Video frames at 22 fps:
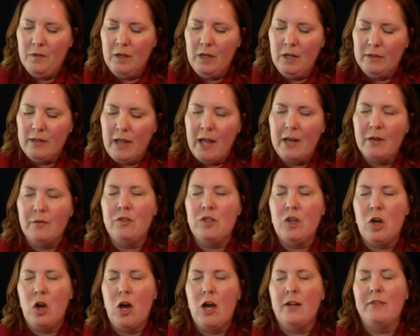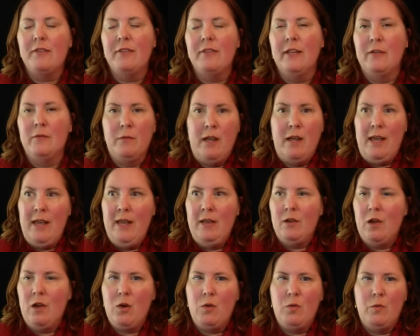a lot of talk that
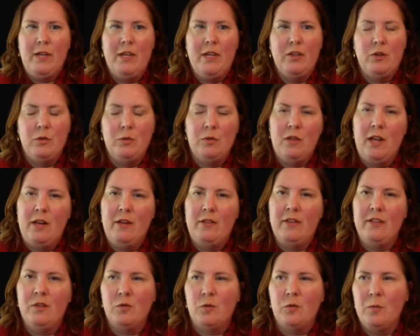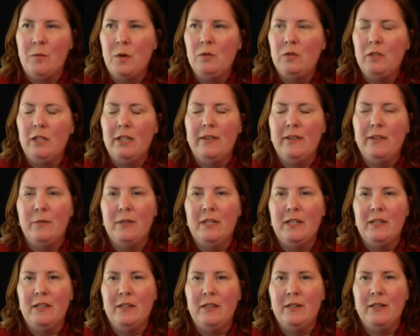hey oh we can do a lot of things remotely that we
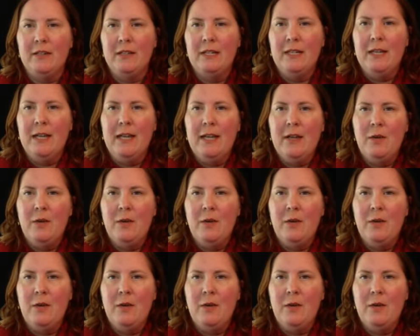didn't i